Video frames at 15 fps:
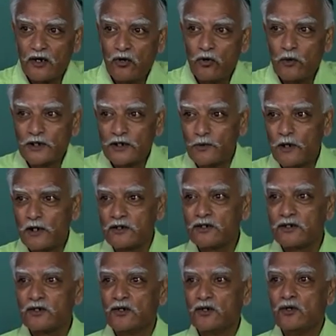who were the ones
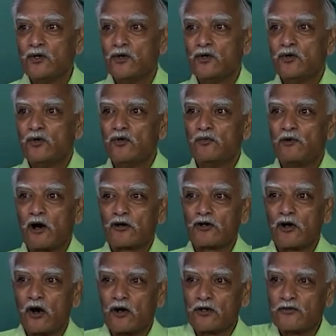who brought a
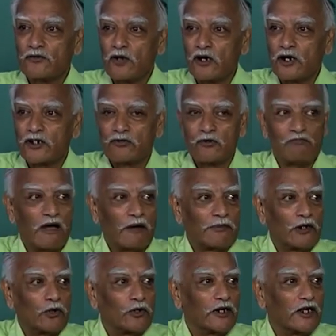lot of knowledge from
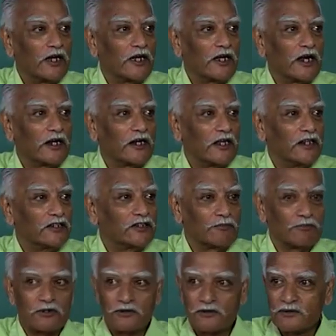Babylonia and
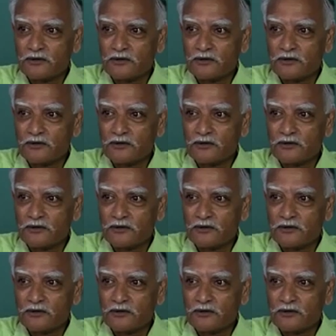Egypt